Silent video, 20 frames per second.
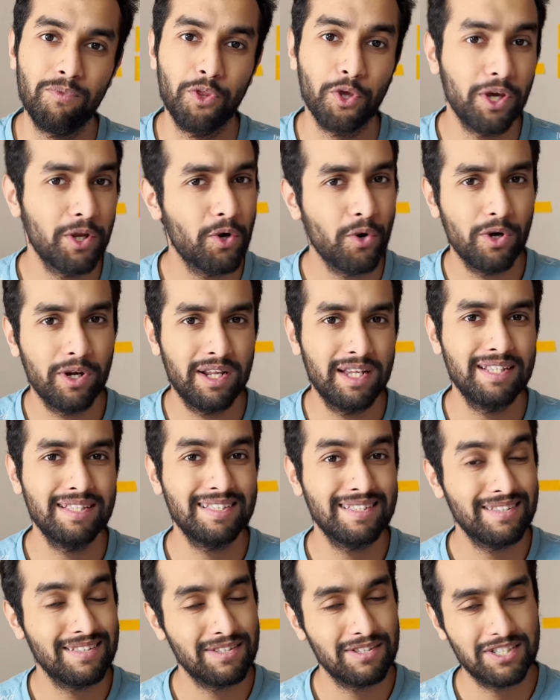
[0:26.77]
You can go ahead and
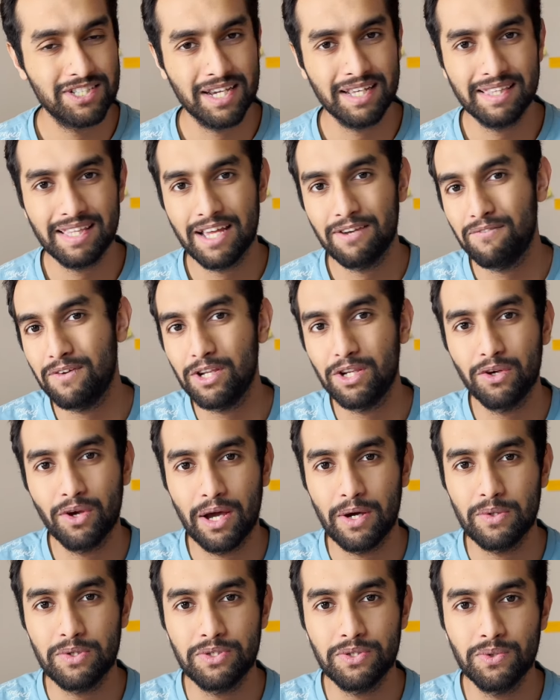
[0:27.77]
check that video
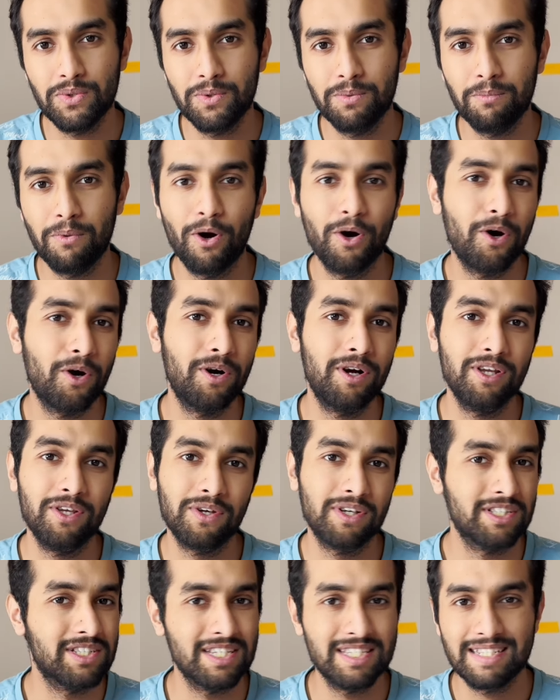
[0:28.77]
out too, or you
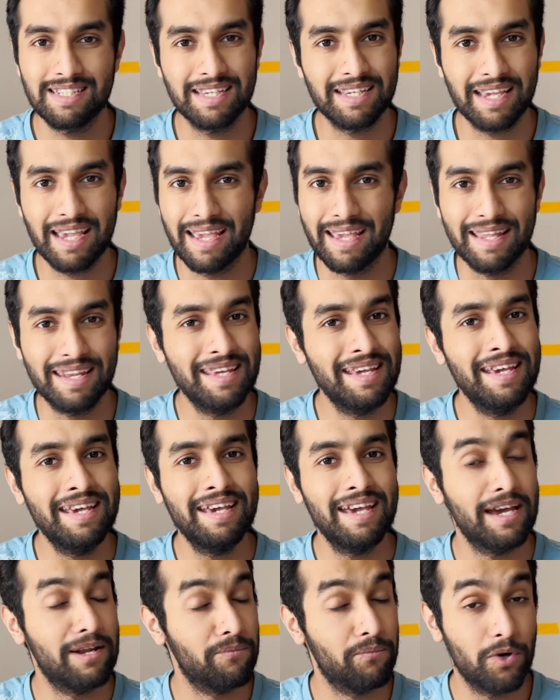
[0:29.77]
can just stick ahead
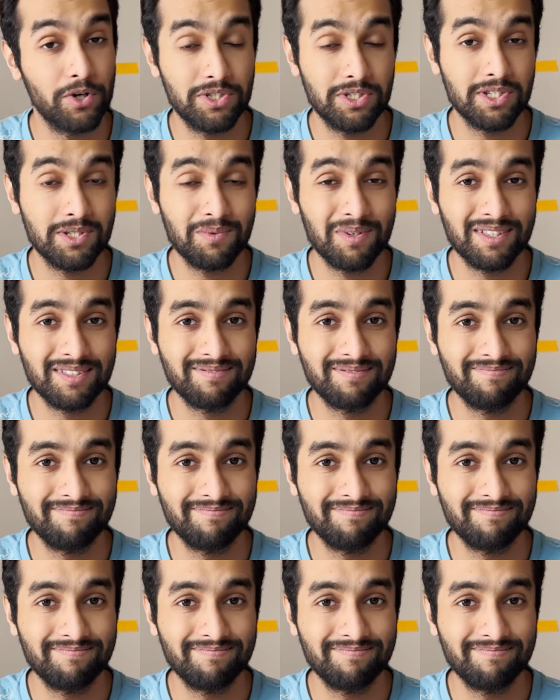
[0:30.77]
and watch this one.